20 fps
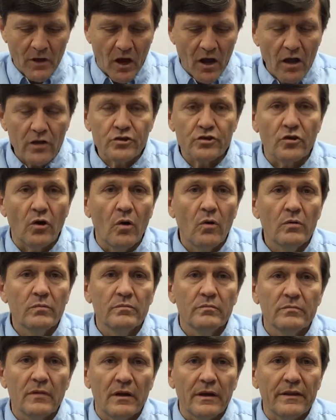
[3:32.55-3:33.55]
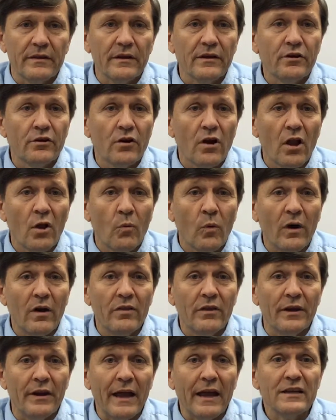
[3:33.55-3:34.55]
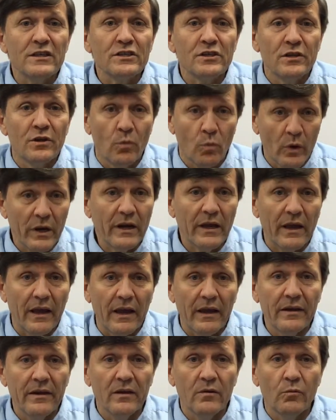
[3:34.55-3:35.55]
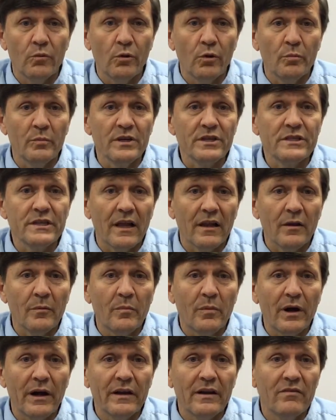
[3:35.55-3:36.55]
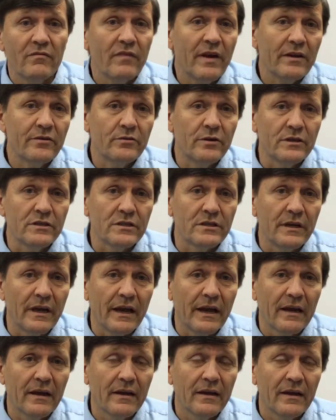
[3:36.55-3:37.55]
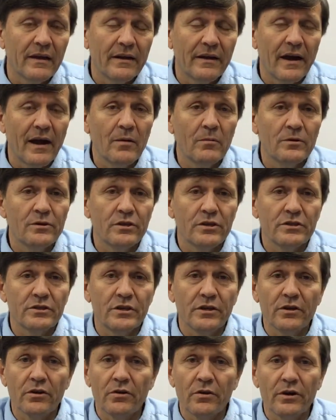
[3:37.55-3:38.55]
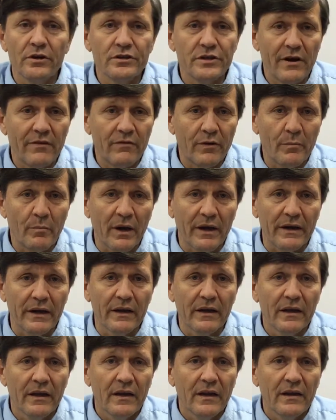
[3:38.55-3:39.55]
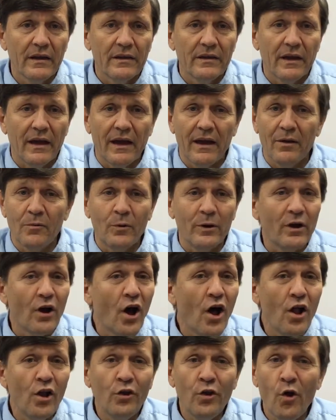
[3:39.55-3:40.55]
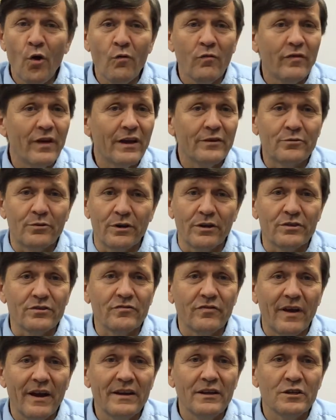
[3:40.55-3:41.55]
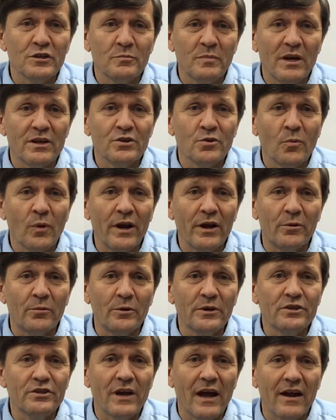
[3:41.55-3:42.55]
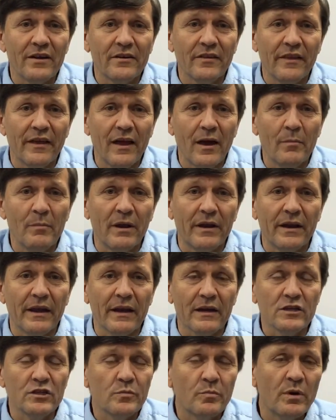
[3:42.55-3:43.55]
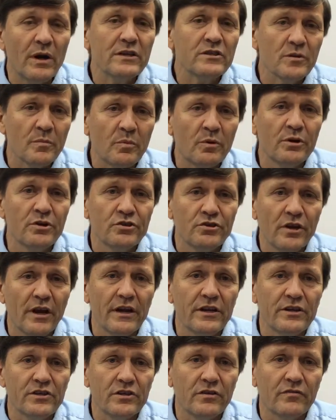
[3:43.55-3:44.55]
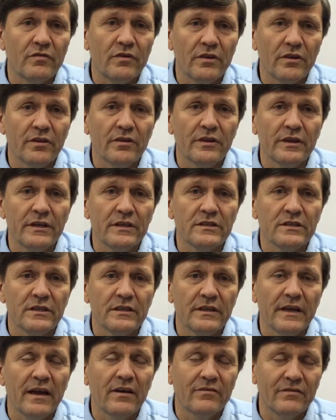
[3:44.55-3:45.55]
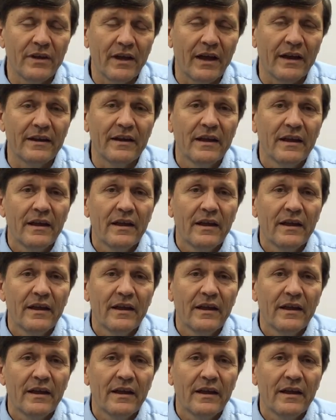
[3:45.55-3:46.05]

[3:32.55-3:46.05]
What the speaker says: Also, I think you're all aware that next weekend we'll be celebrating Veterans Day, and I would just encourage everybody. We all know veterans. Find a special way to reach out to them and express appreciation for the things that they have done.